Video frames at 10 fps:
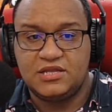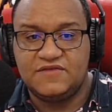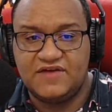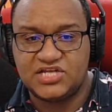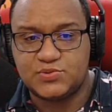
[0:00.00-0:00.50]

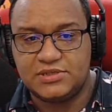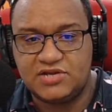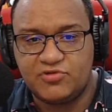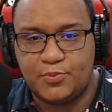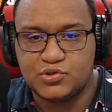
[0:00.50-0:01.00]
The
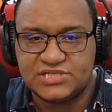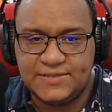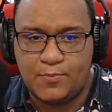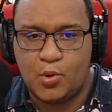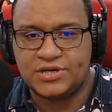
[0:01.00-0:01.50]
Venezuelan
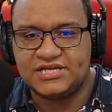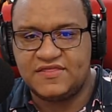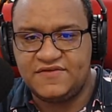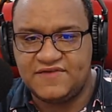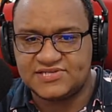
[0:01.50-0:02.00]
reportedly
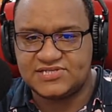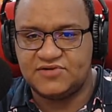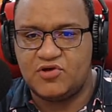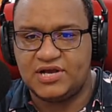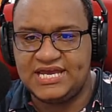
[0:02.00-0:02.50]
boarded the vessel
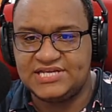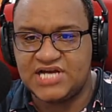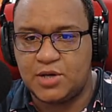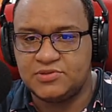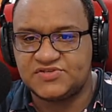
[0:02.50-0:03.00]
around 8
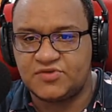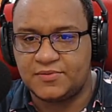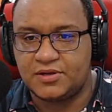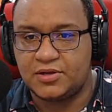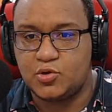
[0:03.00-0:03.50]
hours
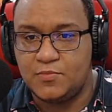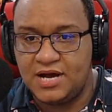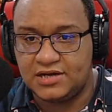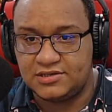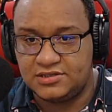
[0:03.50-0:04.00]
from
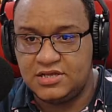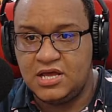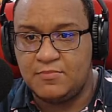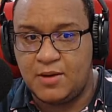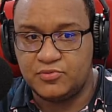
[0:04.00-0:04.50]
Cumaca,
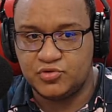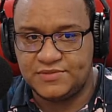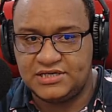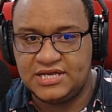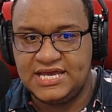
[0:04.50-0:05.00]

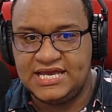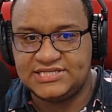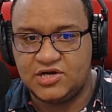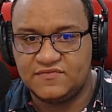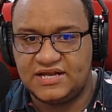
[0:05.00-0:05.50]
Mabaruma, a
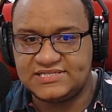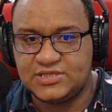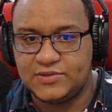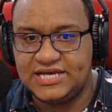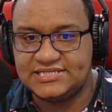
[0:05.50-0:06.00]
town that is
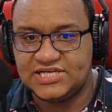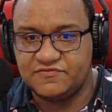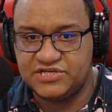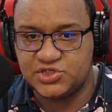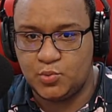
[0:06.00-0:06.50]
located in
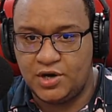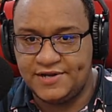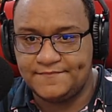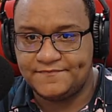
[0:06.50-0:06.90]
Region 1.